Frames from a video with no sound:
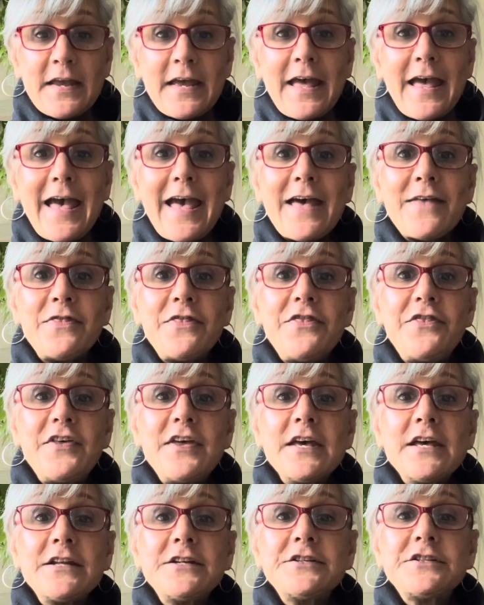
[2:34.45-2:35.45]
And
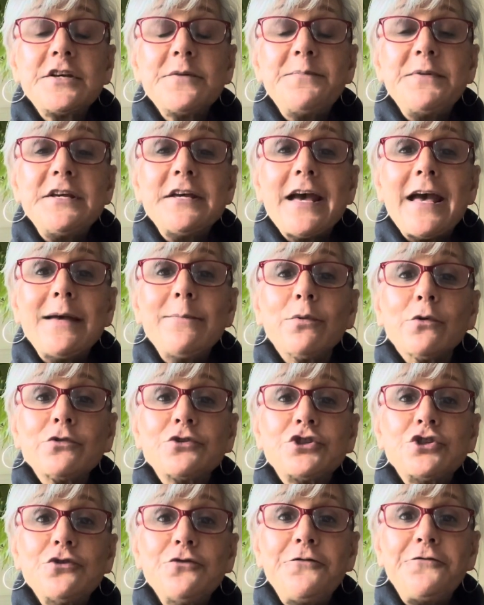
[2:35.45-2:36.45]
then to be able
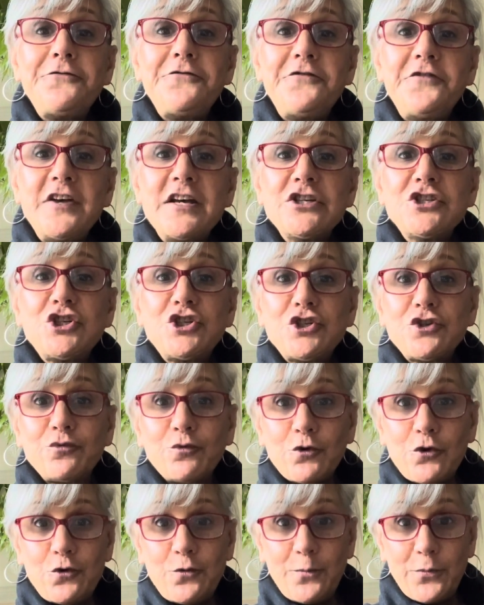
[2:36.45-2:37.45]
to fish
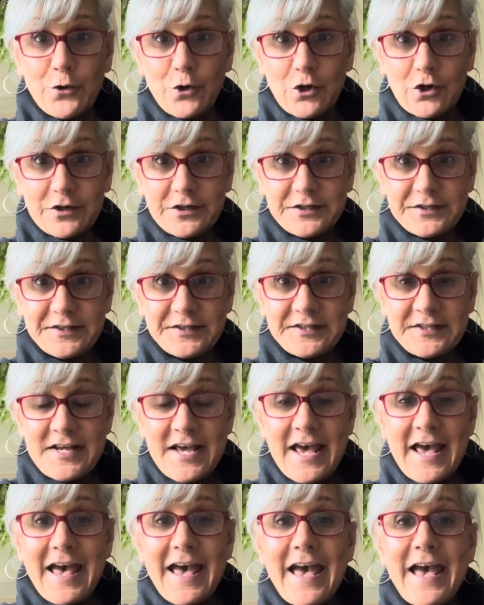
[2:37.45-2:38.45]
through books
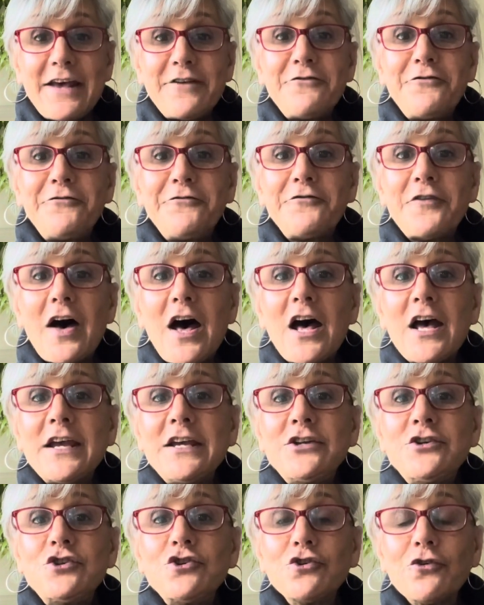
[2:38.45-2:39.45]
and
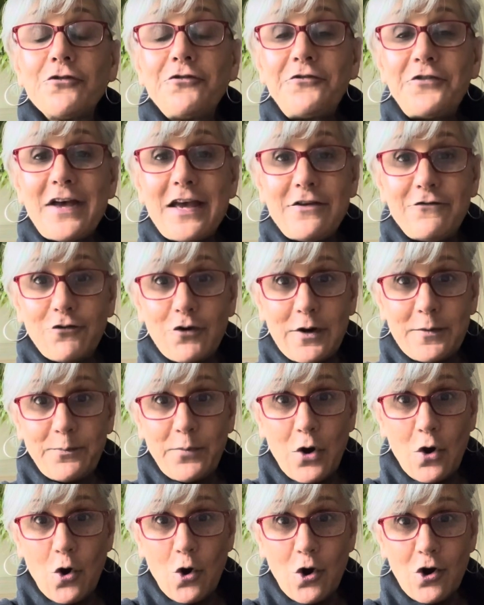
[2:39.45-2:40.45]
find your favorite
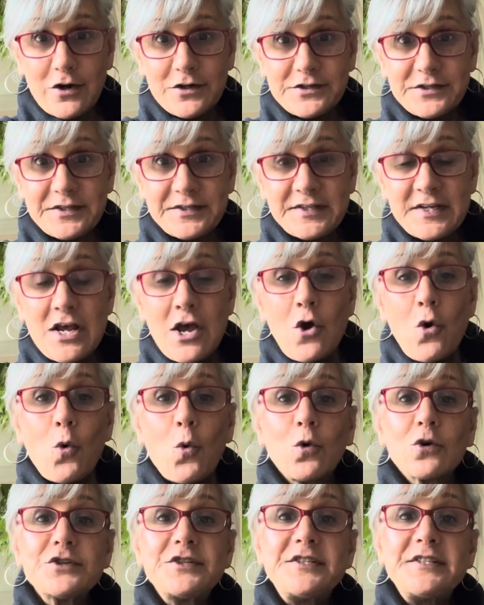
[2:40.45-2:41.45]
parts
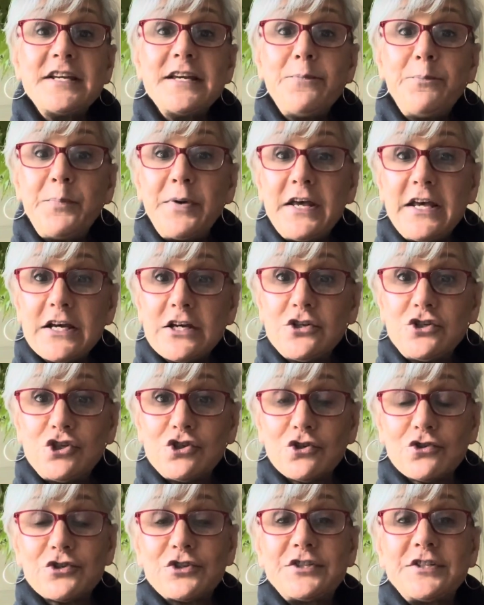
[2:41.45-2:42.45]
or see
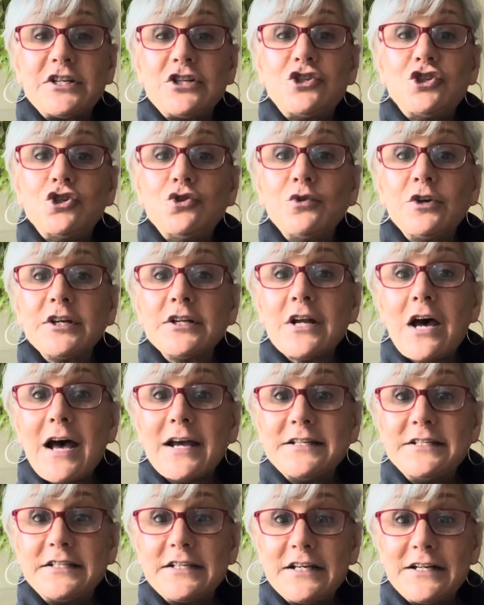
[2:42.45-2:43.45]
pictures that you can
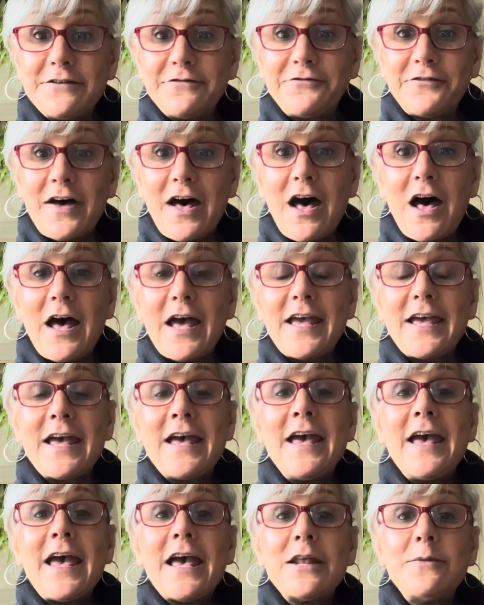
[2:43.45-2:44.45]
identify
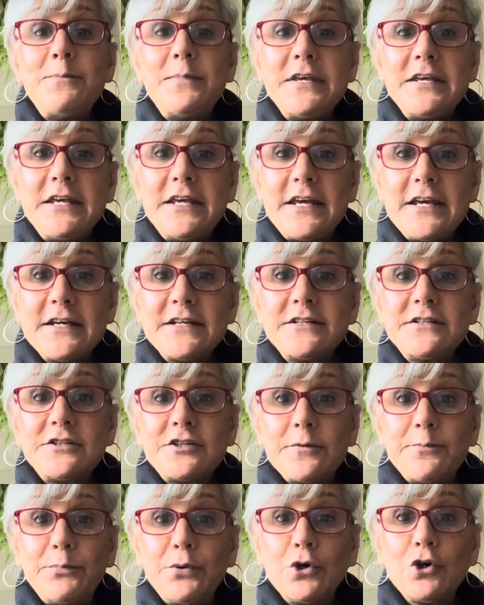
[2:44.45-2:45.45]
and begin
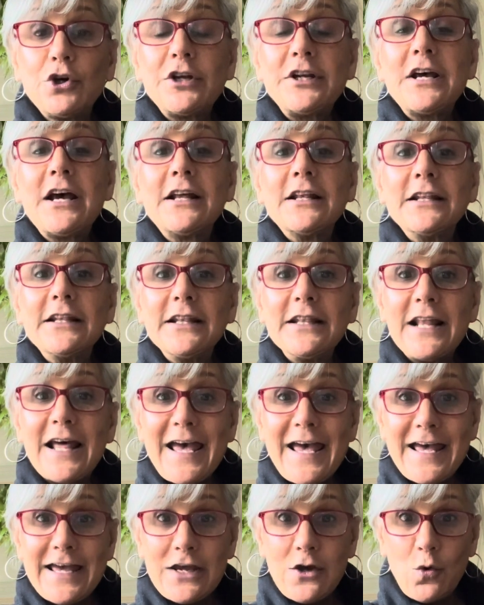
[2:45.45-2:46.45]
to put
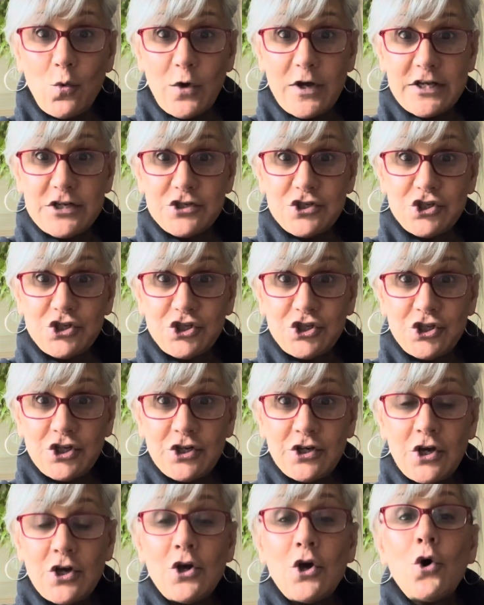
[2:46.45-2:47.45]
language
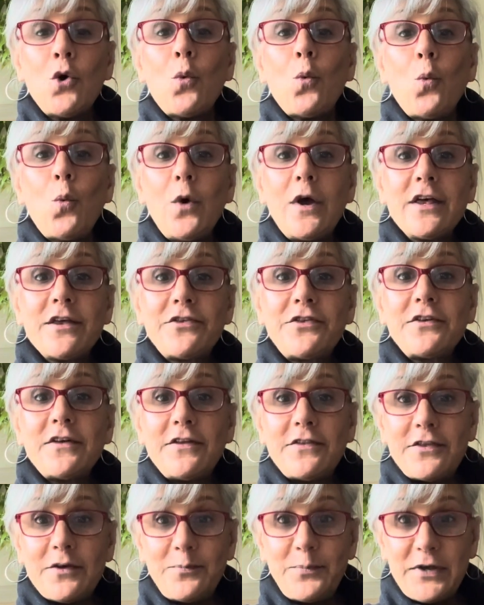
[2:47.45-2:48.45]
with
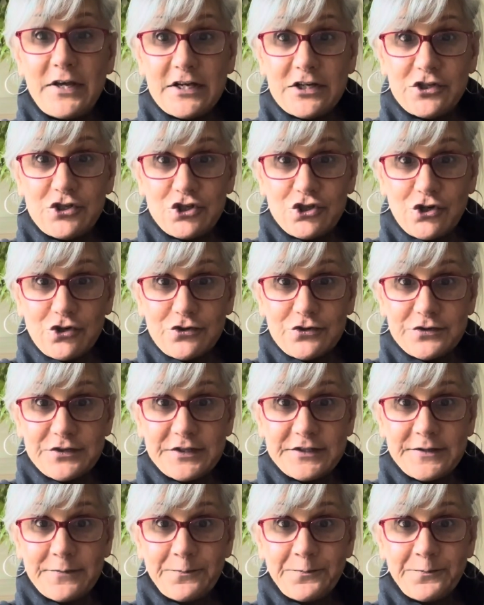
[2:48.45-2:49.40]
the pictures.